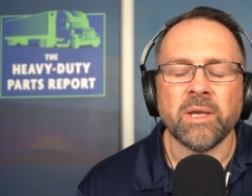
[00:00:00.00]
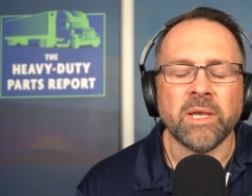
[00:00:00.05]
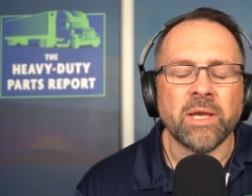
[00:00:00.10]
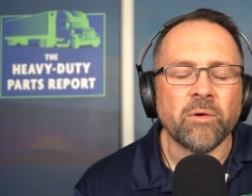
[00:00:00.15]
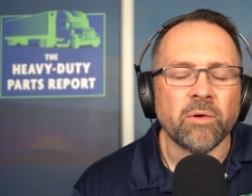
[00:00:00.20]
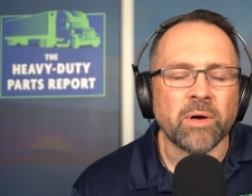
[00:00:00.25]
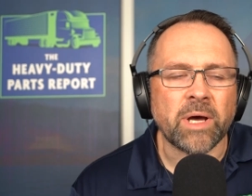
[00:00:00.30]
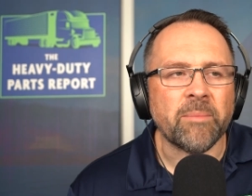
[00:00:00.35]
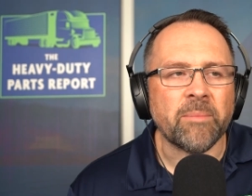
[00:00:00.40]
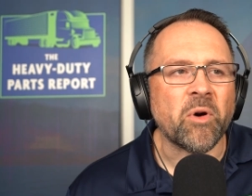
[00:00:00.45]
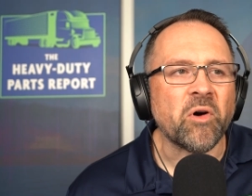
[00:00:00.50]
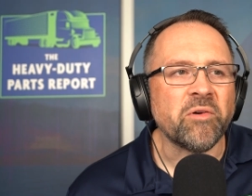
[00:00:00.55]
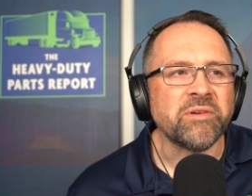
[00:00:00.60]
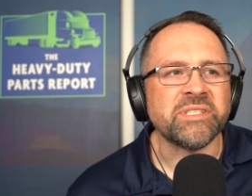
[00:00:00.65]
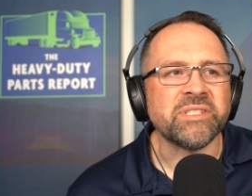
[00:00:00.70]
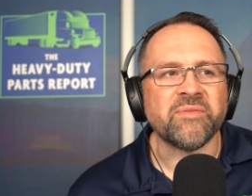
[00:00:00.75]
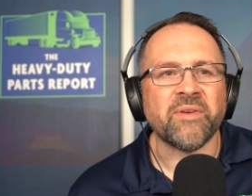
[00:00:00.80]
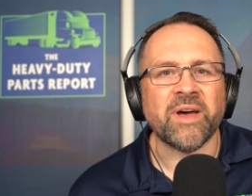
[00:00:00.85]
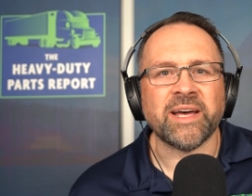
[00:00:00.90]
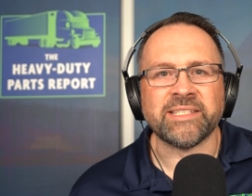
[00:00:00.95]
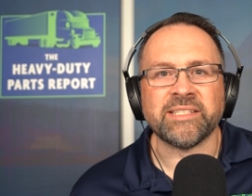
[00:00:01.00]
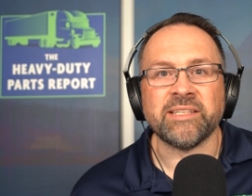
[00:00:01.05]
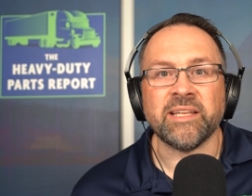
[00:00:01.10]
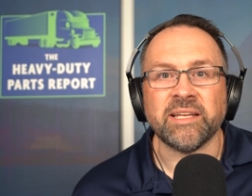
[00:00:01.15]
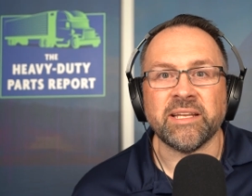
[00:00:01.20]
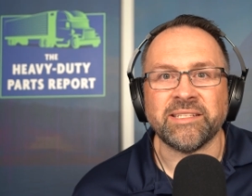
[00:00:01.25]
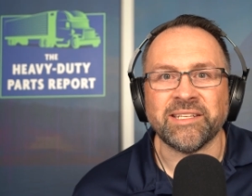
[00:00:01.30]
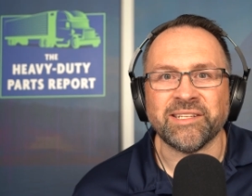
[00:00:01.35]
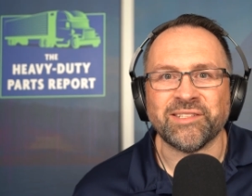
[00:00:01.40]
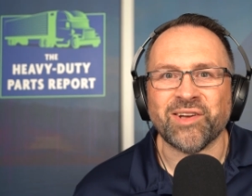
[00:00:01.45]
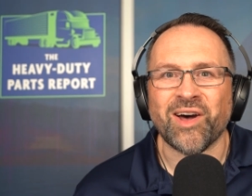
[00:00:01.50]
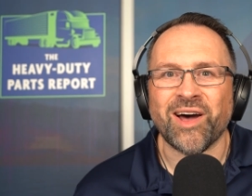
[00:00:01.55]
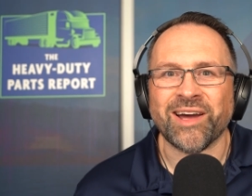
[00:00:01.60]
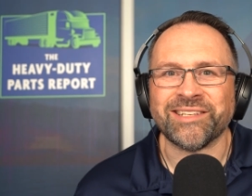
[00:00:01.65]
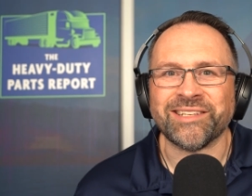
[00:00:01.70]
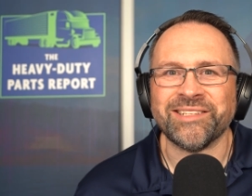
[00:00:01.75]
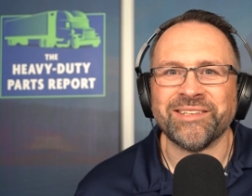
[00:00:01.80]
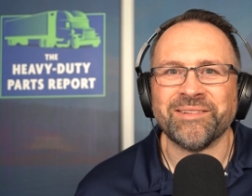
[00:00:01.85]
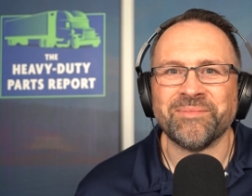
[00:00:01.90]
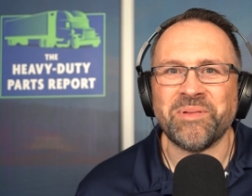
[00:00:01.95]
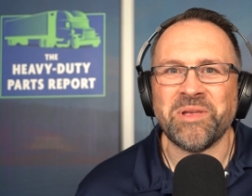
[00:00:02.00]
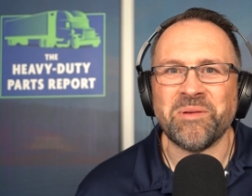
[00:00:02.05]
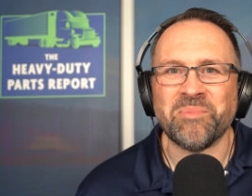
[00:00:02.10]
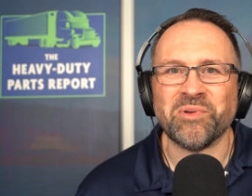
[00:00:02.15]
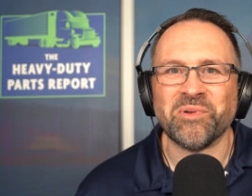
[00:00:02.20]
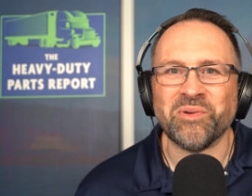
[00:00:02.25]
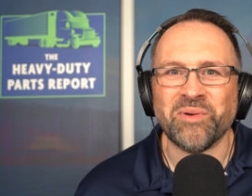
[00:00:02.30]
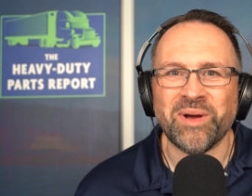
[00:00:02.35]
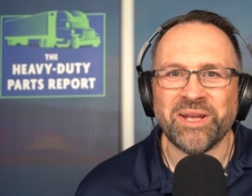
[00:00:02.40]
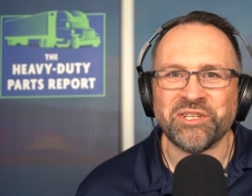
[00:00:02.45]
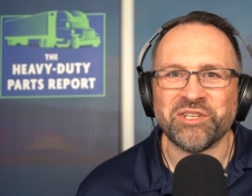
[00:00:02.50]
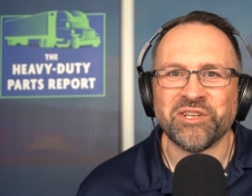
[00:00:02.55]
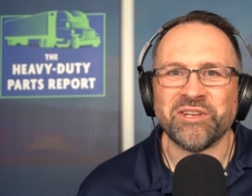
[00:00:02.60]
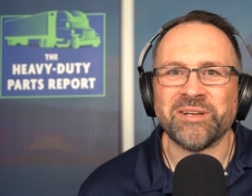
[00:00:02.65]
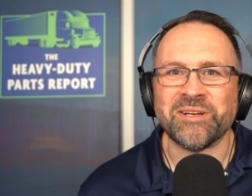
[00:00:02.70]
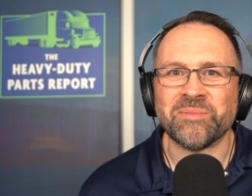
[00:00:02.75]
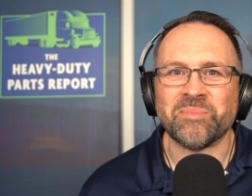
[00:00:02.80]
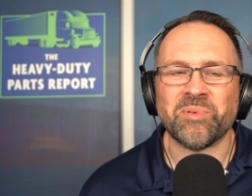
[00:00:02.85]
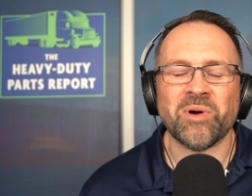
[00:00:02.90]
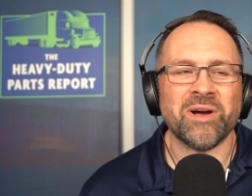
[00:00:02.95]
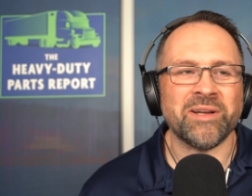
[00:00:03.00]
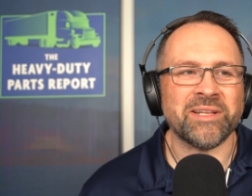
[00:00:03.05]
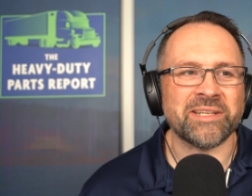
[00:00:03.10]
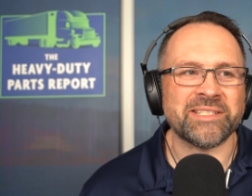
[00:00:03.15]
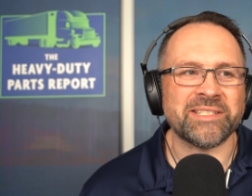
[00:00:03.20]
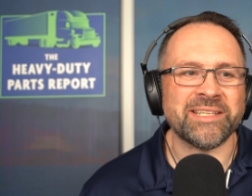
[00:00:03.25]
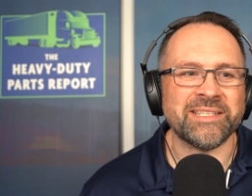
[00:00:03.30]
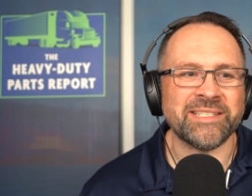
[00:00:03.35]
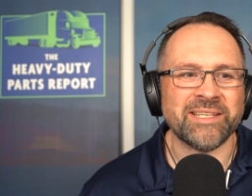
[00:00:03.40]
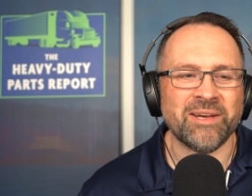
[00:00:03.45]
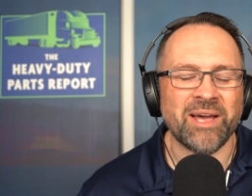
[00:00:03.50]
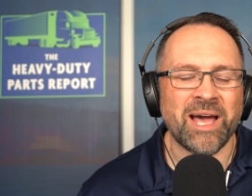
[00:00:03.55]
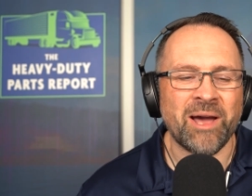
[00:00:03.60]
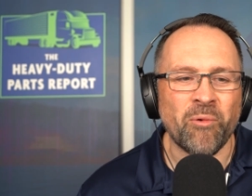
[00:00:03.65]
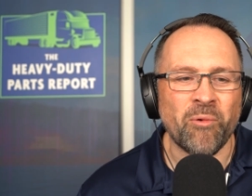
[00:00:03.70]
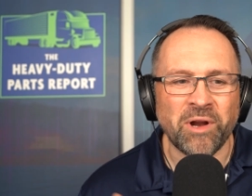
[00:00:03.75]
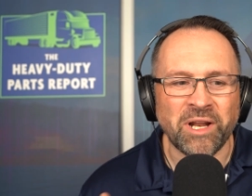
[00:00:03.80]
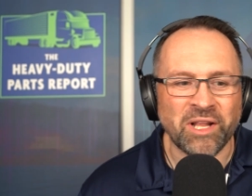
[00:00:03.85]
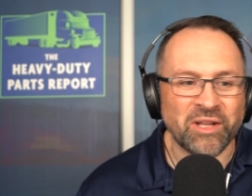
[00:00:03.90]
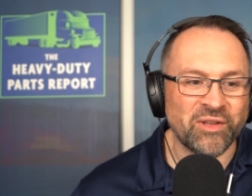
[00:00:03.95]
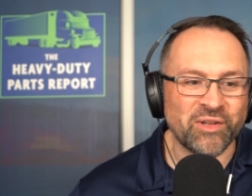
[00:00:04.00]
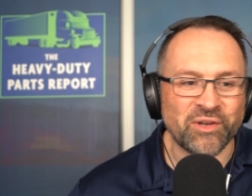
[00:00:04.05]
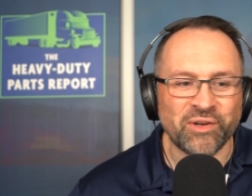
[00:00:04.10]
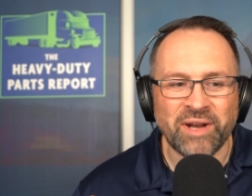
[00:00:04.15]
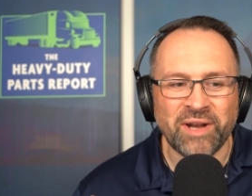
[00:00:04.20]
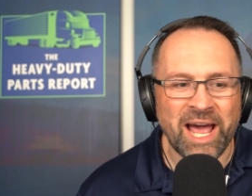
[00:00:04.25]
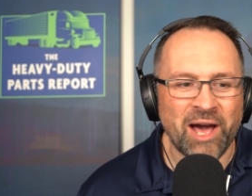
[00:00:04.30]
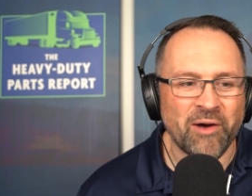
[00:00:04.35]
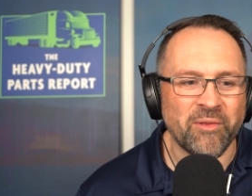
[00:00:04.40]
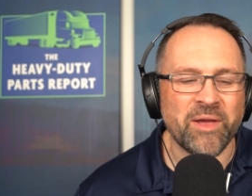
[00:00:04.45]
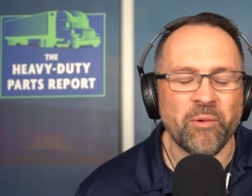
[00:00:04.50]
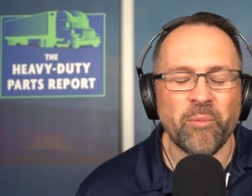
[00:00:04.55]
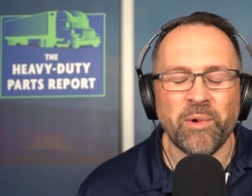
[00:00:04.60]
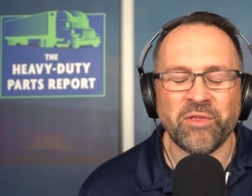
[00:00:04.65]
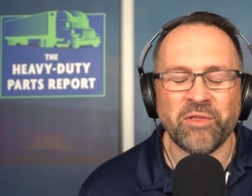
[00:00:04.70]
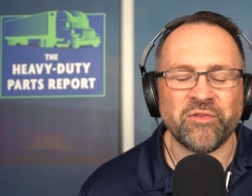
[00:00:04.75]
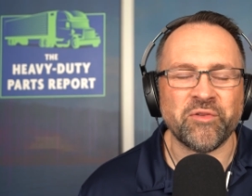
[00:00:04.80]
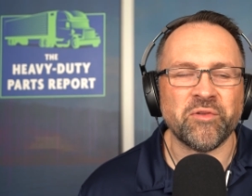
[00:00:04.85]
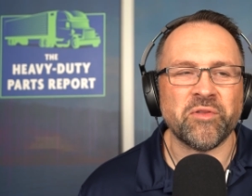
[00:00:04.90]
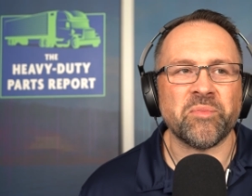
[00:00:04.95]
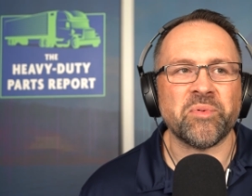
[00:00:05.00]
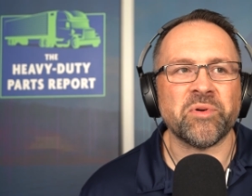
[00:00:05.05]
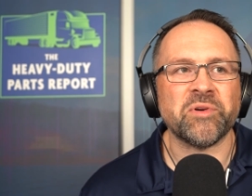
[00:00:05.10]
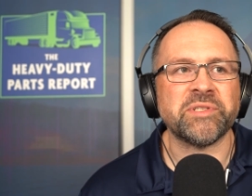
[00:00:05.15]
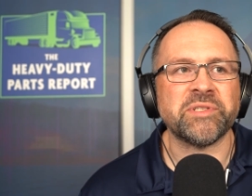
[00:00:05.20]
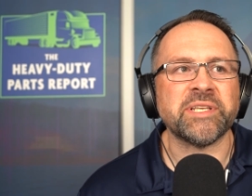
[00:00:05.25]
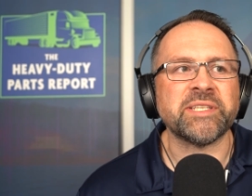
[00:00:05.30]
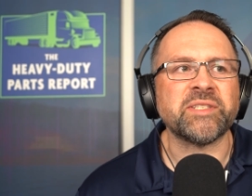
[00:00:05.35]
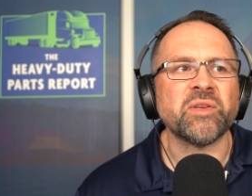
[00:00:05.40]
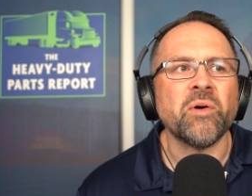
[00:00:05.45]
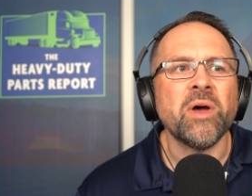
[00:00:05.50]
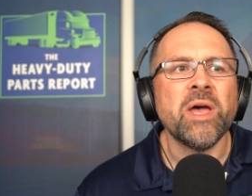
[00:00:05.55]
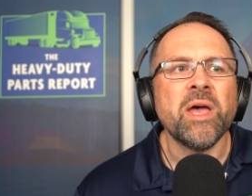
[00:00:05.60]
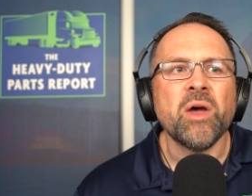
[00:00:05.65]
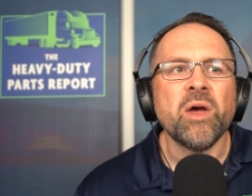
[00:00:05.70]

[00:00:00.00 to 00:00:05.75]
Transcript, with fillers: You know, I'm always fascinated to talk to people who engineer products because I, I want to learn how they went through the process. So